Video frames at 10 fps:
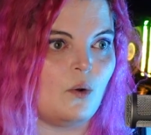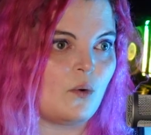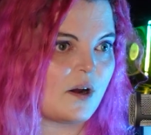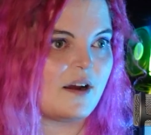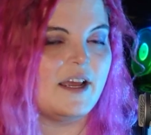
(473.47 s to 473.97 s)

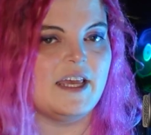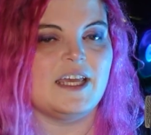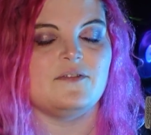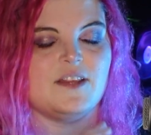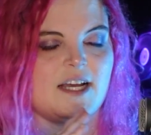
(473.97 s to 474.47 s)
or
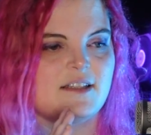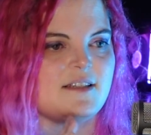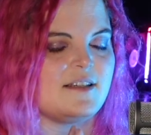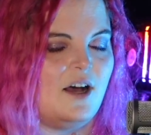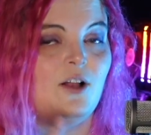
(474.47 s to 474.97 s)
if
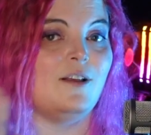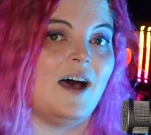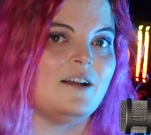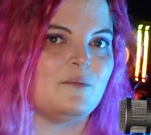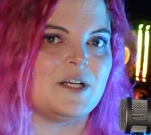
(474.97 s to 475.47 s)
that's a
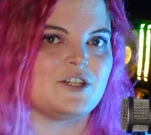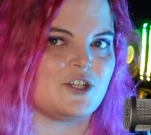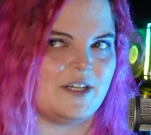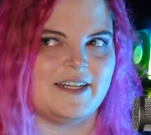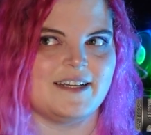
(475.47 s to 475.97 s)
lot,
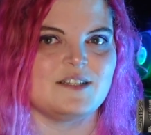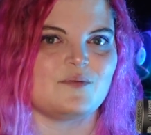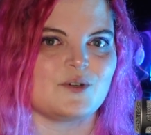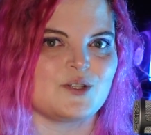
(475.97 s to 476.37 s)
which it is for